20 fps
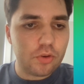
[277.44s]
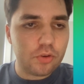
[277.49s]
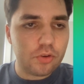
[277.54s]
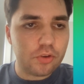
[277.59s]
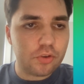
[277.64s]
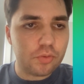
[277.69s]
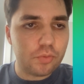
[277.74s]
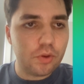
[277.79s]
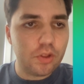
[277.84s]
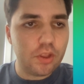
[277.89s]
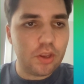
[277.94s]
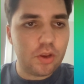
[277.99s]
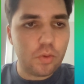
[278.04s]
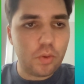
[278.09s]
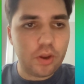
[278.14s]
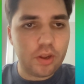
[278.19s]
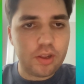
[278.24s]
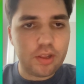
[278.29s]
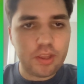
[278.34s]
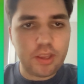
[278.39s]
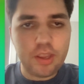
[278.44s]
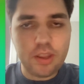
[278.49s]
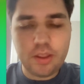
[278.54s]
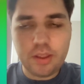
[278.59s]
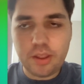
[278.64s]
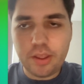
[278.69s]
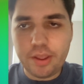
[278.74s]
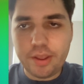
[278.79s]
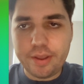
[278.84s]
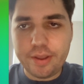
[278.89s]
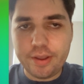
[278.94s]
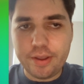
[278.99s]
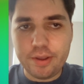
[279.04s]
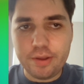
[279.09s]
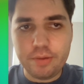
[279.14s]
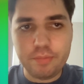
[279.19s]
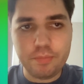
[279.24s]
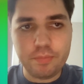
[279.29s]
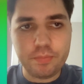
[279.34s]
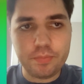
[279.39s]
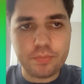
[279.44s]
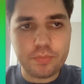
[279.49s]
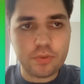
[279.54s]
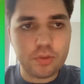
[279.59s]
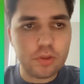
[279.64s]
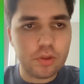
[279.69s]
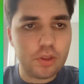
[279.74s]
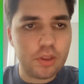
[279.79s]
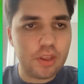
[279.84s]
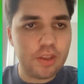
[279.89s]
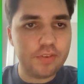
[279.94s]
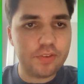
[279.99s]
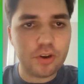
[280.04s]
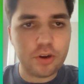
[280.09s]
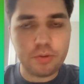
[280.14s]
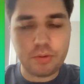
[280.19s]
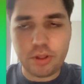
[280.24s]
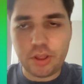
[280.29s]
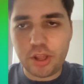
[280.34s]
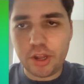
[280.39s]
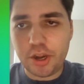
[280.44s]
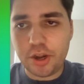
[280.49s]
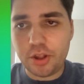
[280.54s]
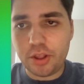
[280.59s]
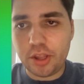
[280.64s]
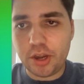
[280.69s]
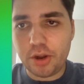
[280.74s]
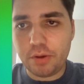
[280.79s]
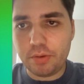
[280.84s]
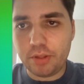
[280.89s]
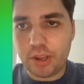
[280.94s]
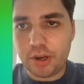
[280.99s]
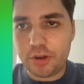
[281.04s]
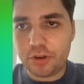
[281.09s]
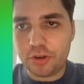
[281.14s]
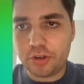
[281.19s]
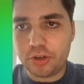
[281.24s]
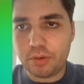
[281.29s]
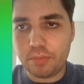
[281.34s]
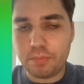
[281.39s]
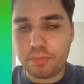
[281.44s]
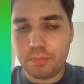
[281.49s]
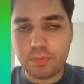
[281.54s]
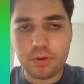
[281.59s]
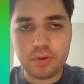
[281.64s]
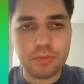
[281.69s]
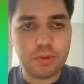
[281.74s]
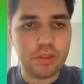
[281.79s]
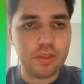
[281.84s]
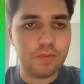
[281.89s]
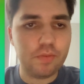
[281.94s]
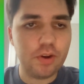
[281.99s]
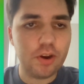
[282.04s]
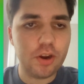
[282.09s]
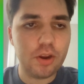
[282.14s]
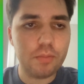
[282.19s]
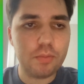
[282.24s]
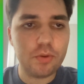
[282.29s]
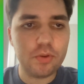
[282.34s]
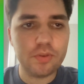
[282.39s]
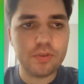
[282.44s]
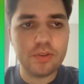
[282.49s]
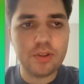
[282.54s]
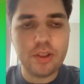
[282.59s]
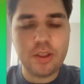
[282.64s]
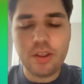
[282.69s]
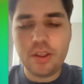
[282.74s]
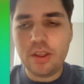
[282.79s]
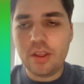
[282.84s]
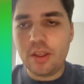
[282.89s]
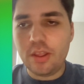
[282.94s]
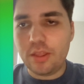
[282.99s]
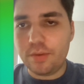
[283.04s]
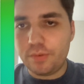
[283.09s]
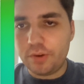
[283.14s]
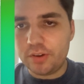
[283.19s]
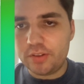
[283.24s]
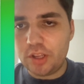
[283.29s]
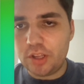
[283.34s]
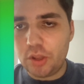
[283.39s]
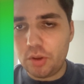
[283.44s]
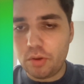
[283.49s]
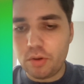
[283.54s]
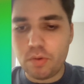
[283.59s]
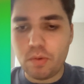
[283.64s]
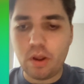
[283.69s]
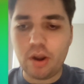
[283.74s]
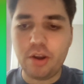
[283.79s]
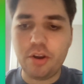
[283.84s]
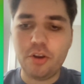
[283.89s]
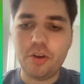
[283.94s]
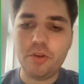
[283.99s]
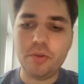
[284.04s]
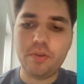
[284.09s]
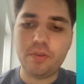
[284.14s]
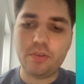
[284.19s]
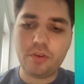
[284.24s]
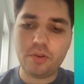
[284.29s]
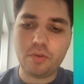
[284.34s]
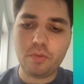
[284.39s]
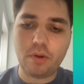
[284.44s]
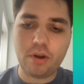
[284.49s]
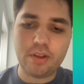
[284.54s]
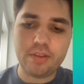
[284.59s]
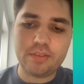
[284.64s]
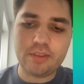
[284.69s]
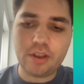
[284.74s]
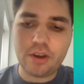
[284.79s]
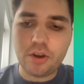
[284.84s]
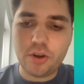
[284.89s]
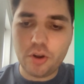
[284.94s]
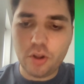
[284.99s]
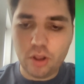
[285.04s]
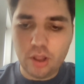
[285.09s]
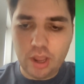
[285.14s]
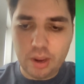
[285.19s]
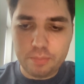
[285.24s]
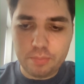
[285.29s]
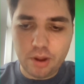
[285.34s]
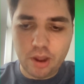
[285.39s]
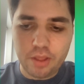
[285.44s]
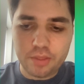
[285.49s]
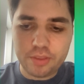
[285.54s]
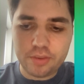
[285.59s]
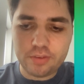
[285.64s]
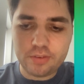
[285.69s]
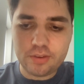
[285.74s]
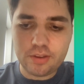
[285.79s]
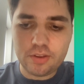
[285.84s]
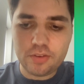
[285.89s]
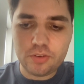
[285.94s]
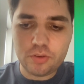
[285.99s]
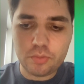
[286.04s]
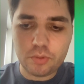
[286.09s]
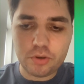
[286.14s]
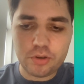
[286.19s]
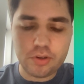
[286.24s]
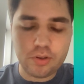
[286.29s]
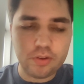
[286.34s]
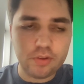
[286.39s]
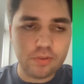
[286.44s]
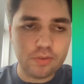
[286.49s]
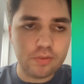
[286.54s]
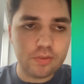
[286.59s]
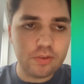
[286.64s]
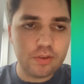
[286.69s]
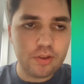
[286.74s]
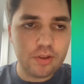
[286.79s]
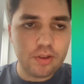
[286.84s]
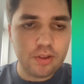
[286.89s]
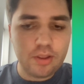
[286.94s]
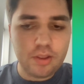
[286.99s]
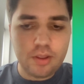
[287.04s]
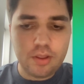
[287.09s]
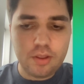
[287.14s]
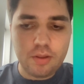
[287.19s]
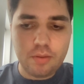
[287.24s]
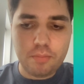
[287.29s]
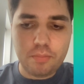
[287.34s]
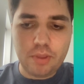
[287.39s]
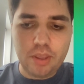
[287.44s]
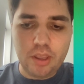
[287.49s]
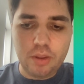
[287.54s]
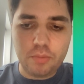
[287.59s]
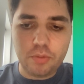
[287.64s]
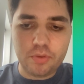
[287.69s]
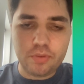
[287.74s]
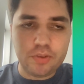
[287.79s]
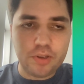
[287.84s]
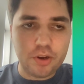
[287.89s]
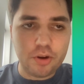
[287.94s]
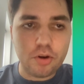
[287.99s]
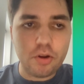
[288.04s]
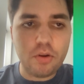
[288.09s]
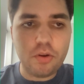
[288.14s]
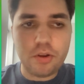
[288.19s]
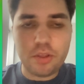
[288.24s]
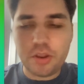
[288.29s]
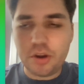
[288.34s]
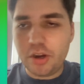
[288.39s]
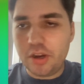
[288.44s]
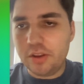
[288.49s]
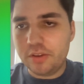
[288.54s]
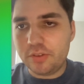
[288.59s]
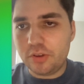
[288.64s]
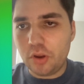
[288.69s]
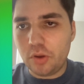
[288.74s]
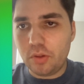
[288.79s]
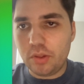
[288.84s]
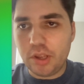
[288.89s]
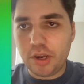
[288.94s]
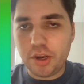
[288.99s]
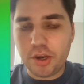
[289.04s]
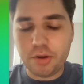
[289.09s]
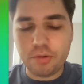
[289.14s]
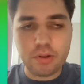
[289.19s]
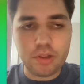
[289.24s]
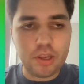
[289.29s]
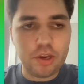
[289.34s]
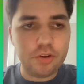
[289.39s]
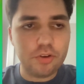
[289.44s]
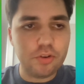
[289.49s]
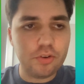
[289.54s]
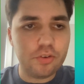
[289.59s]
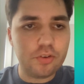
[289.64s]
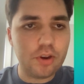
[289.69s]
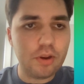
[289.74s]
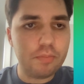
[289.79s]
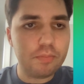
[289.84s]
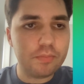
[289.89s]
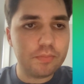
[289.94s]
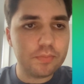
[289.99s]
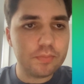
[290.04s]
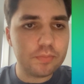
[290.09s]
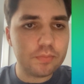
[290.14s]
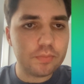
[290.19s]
just really quickly, is there a linear relationship between the variables? The first thing you would want to do is you'd want to set a null hypothesis, which is p equals 0, or there is no linear relationship.